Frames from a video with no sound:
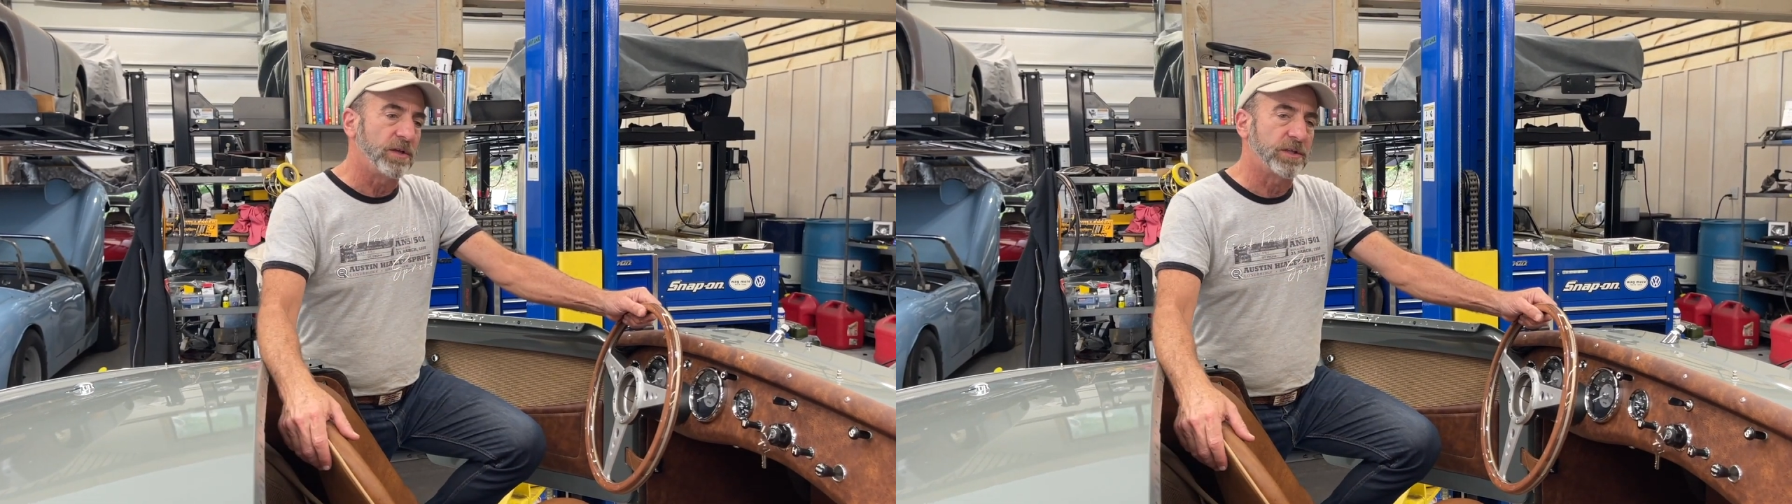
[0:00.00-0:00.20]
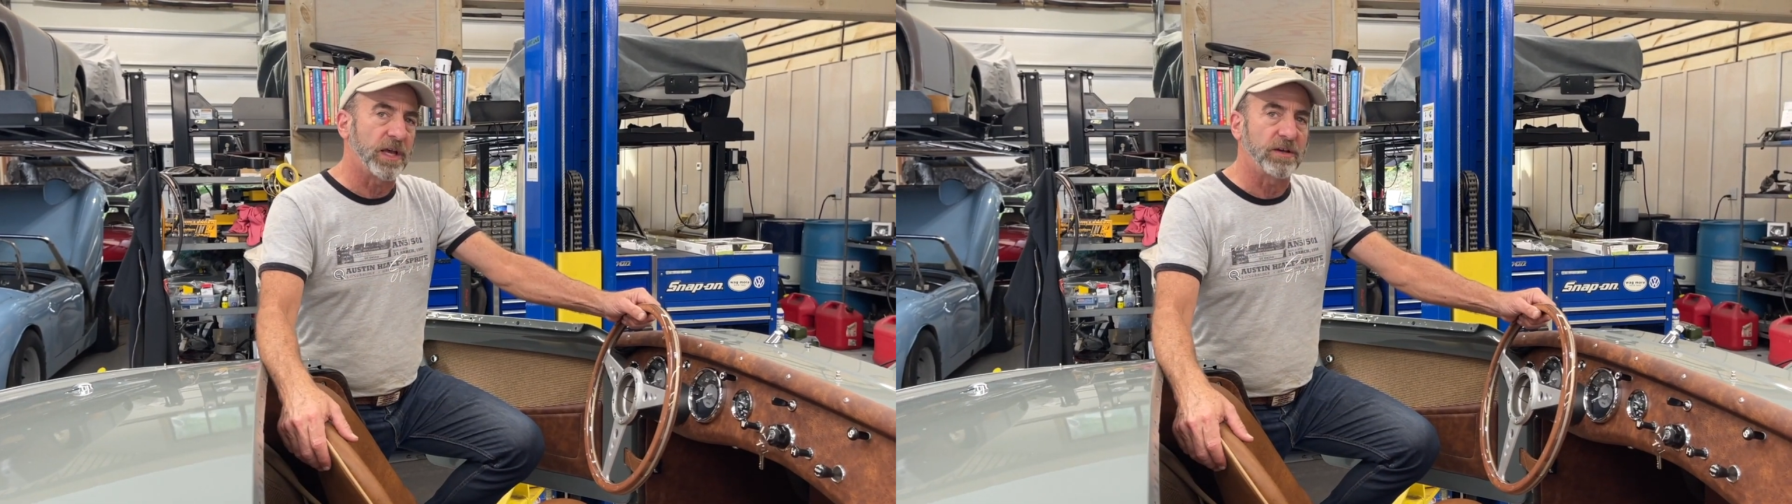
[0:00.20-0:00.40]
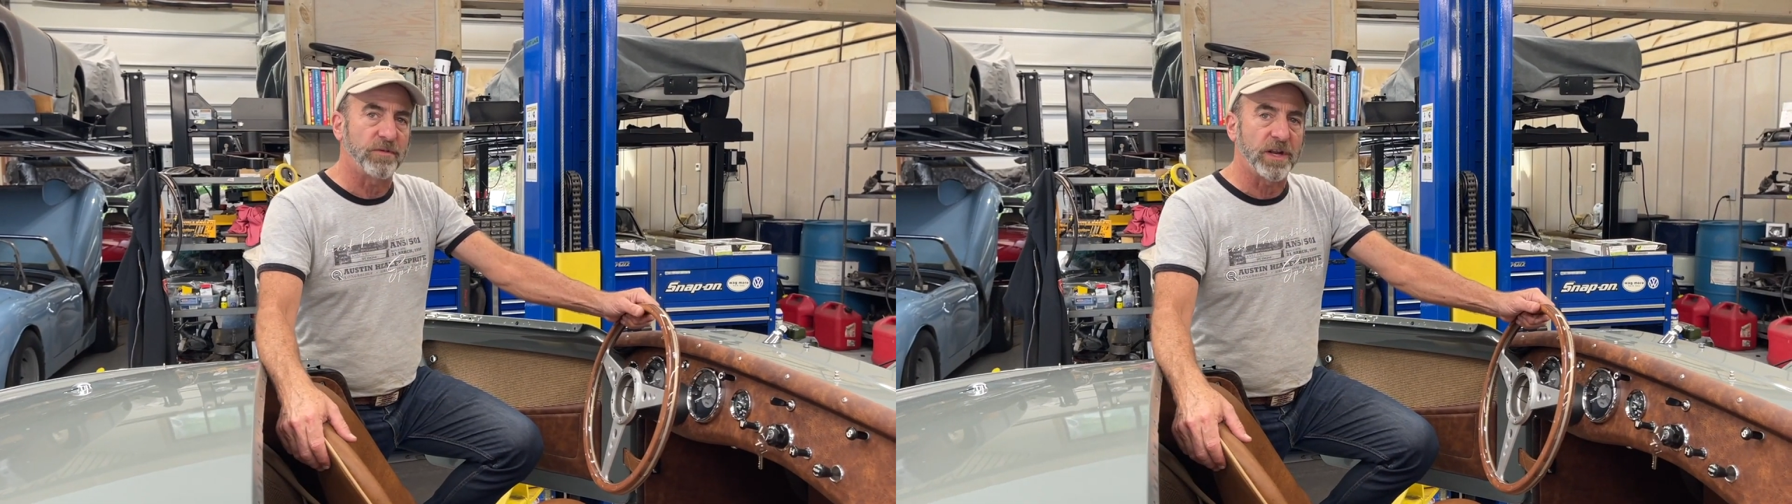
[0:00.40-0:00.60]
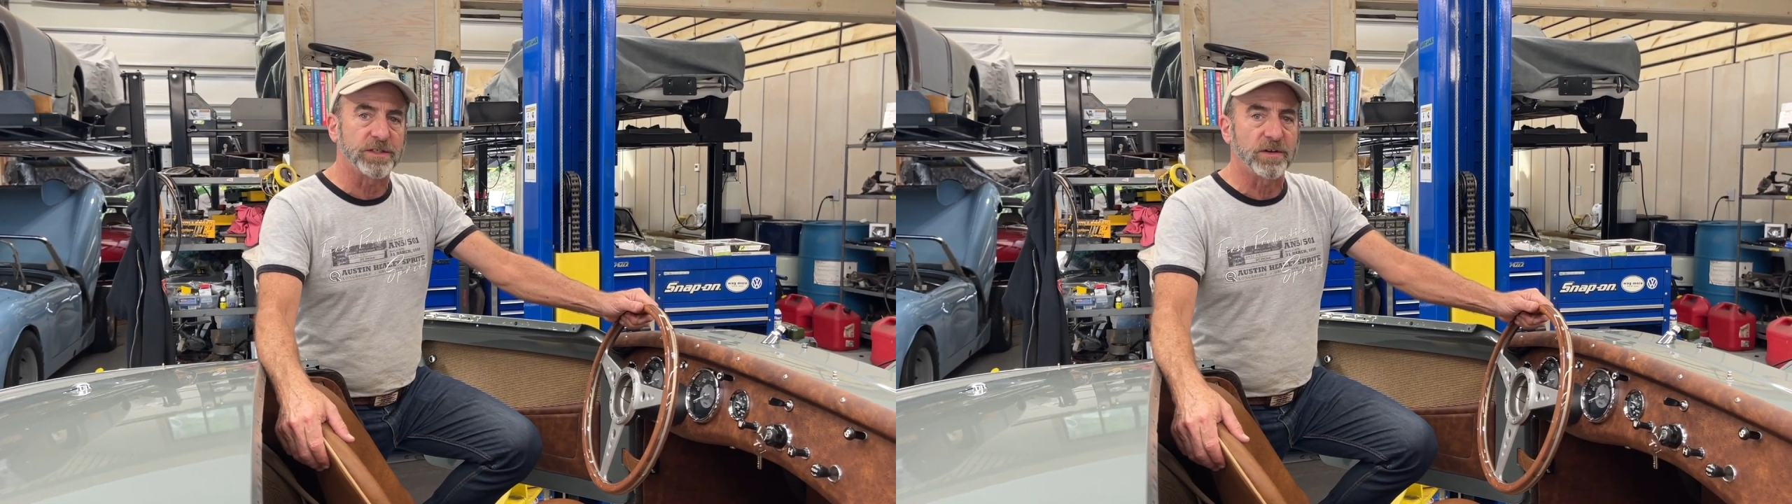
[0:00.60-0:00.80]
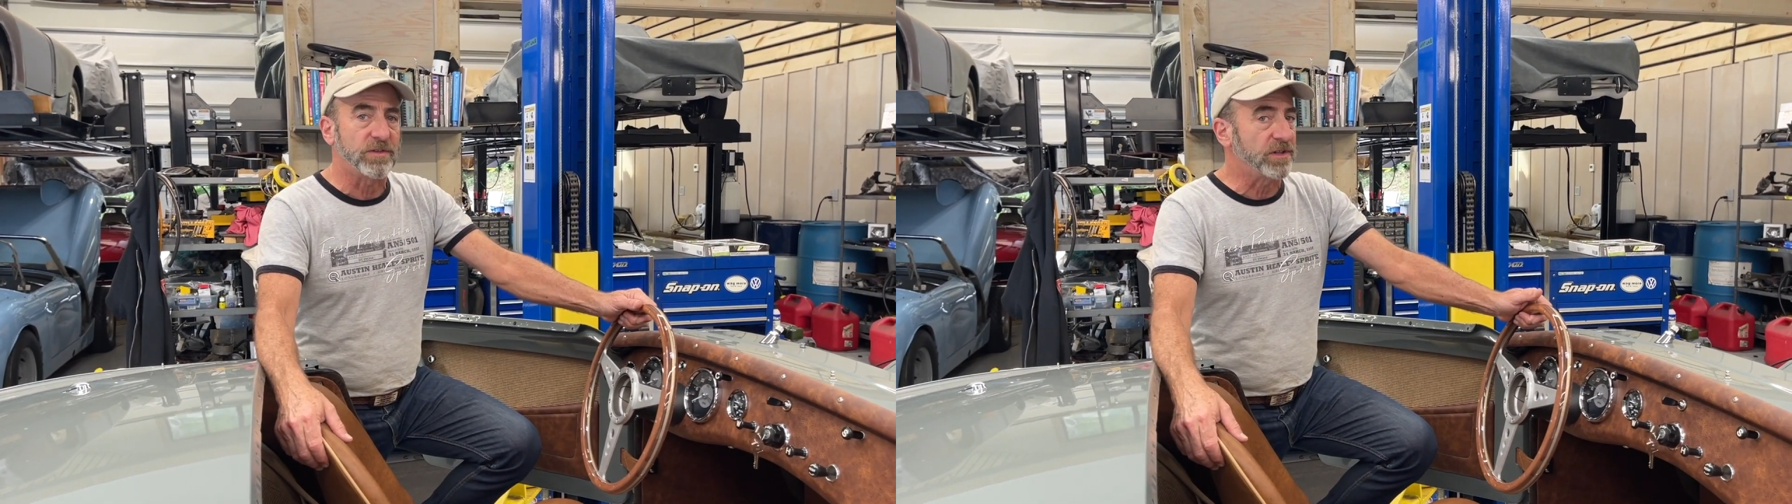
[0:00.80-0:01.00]
take
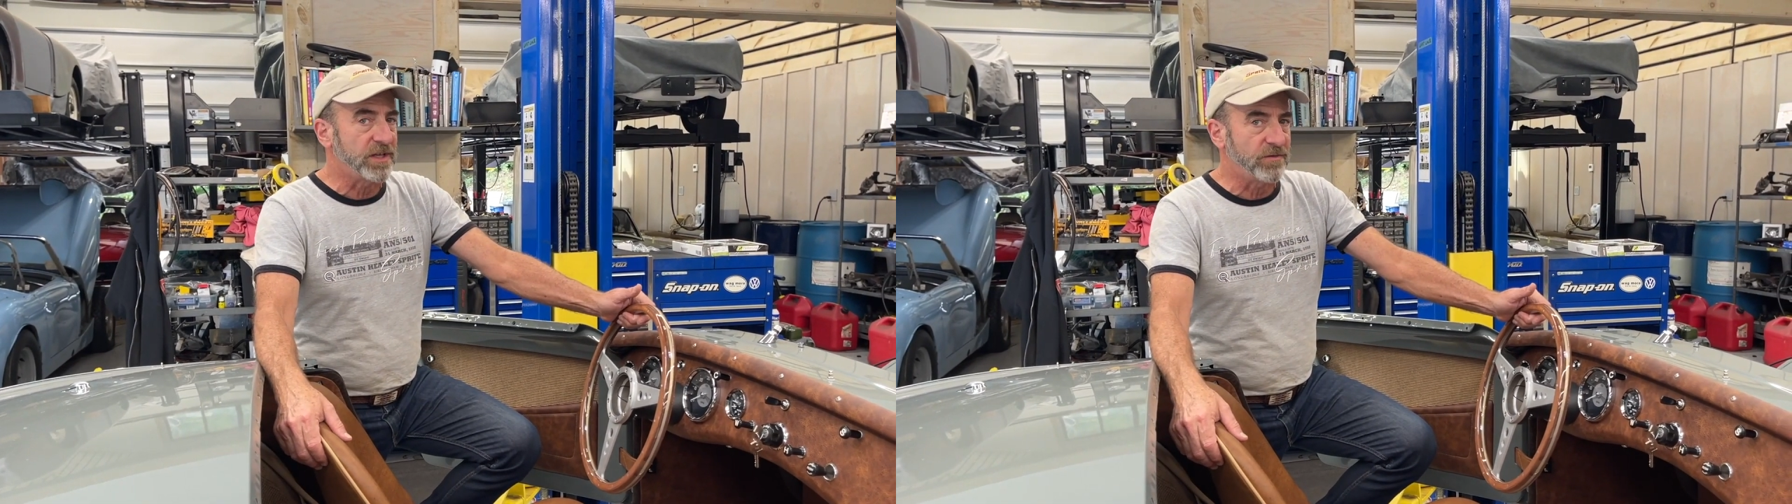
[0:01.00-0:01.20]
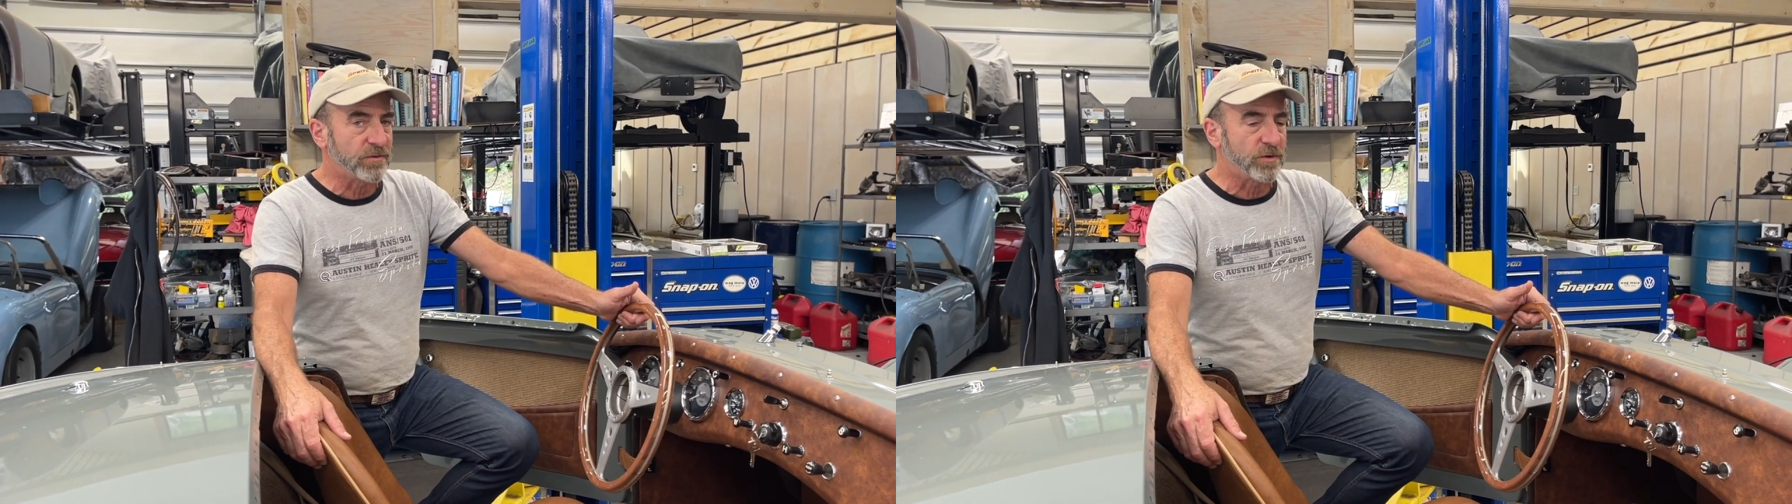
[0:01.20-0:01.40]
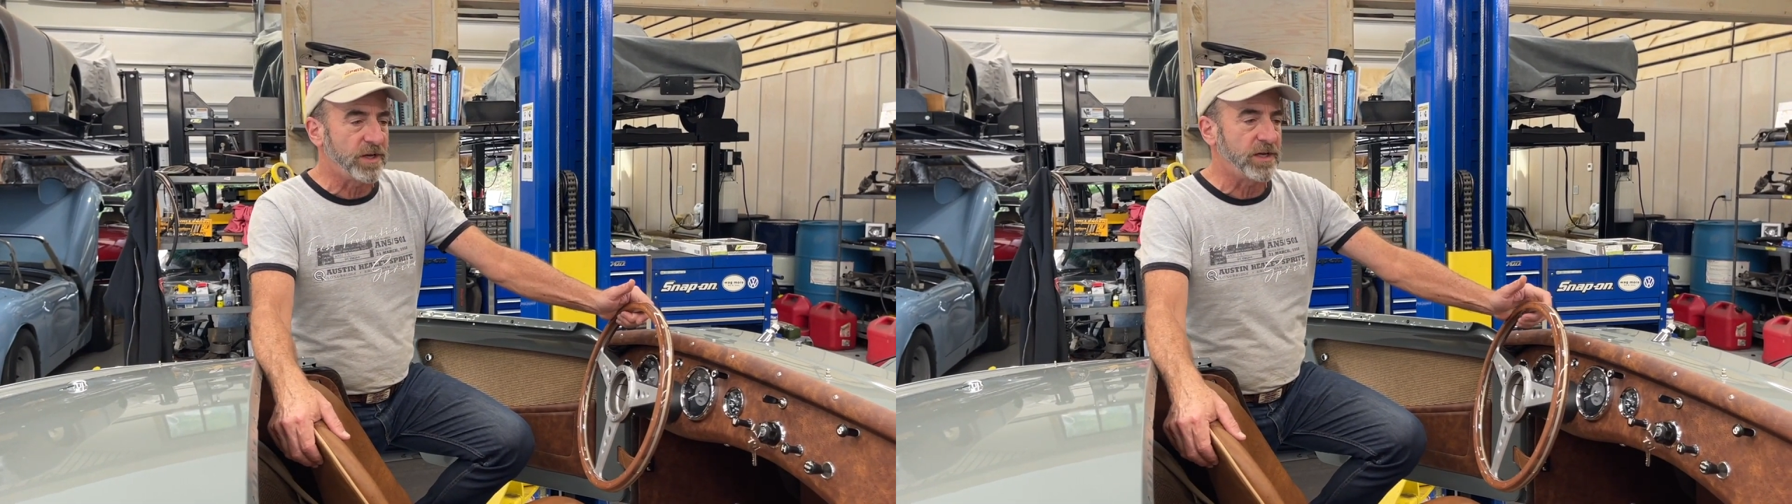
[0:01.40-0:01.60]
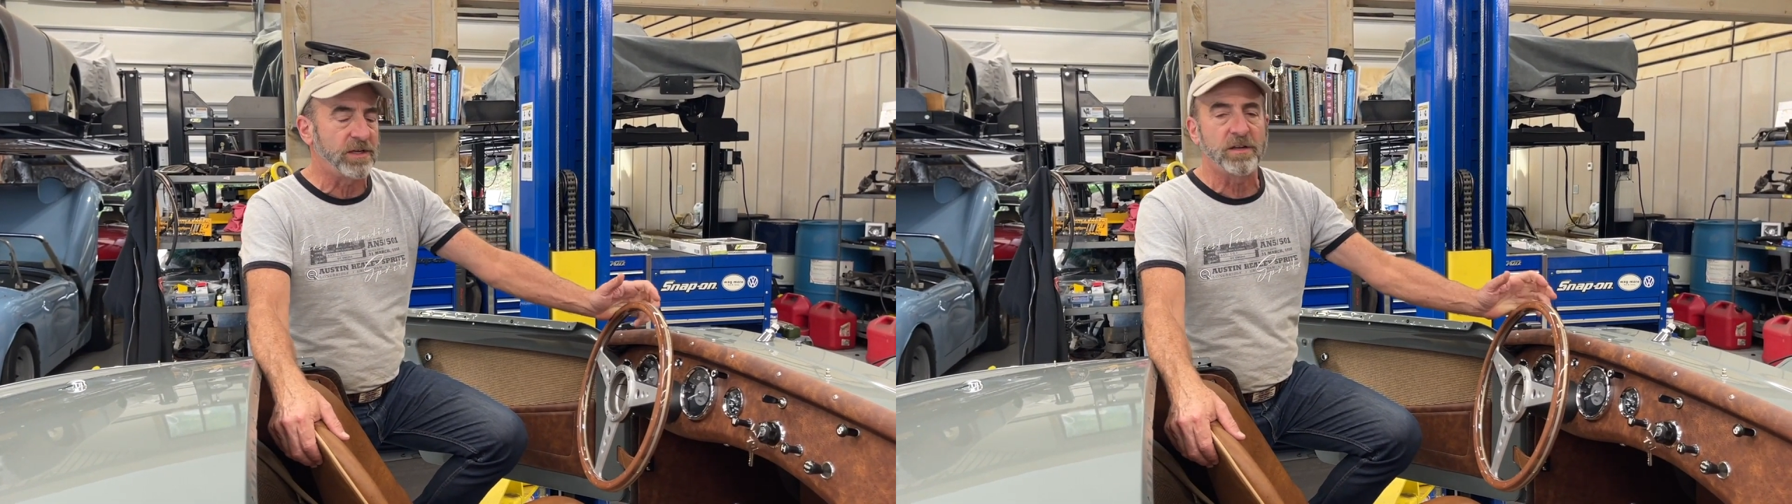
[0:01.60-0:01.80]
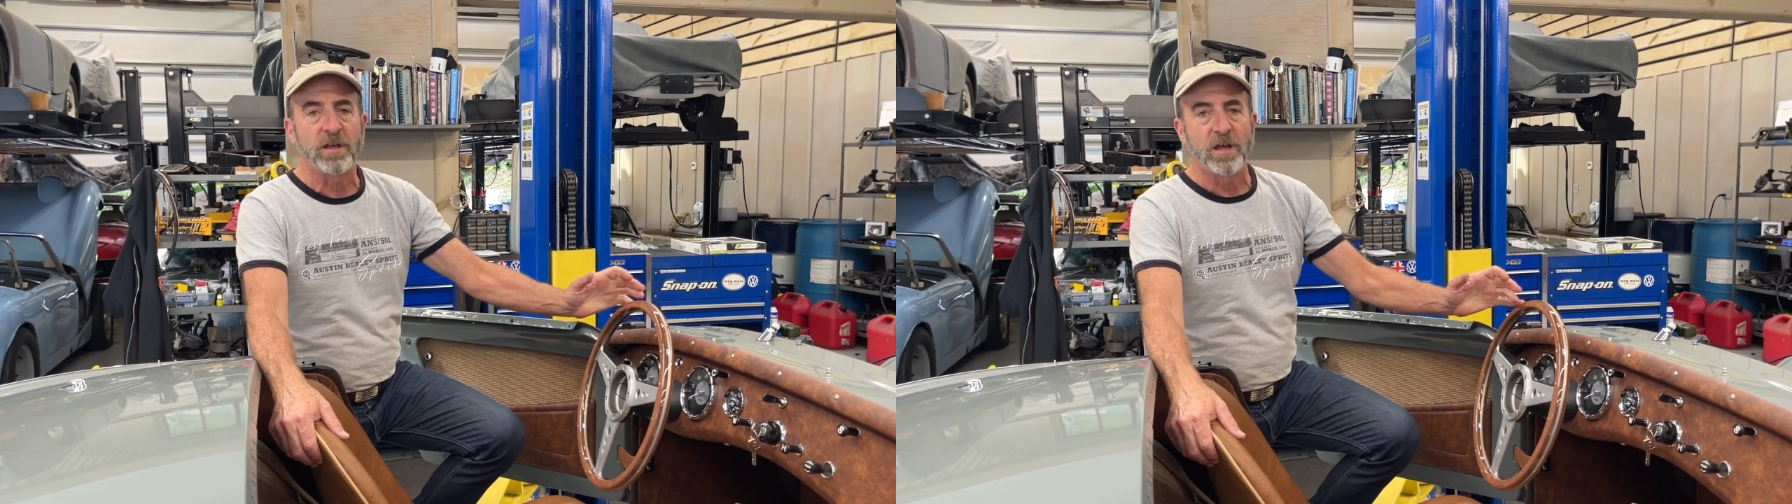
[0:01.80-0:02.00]
advantage of the leaf
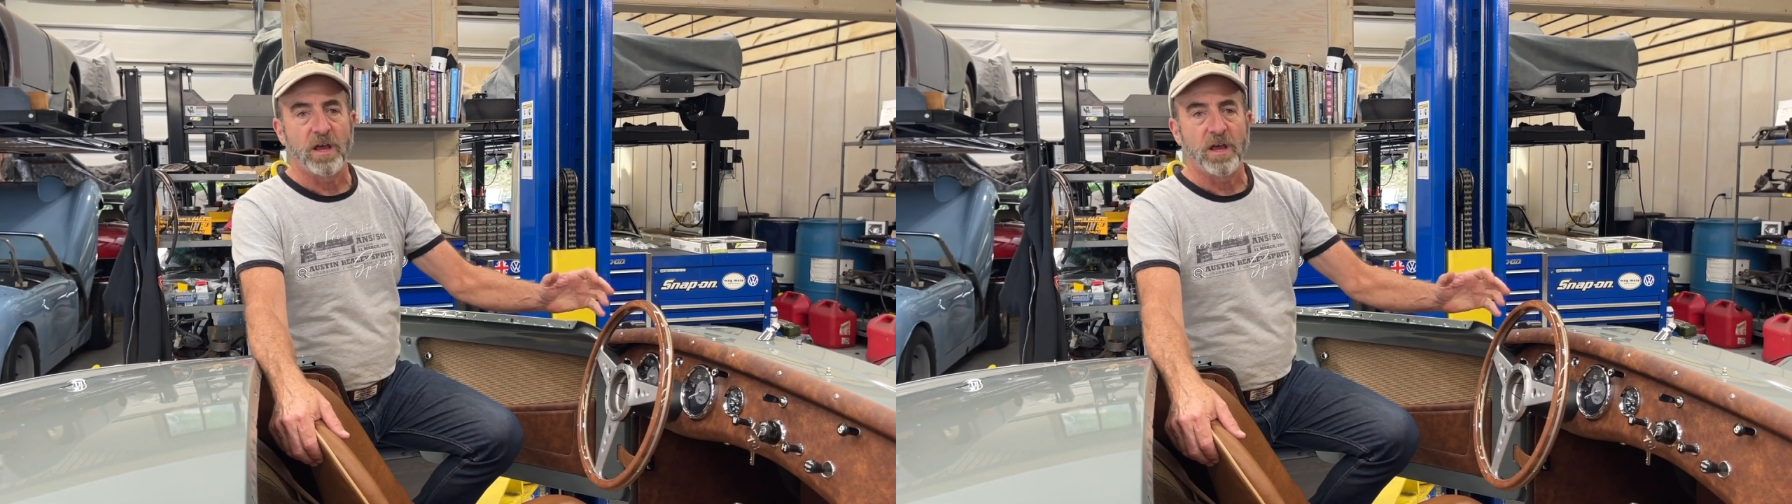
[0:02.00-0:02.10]
green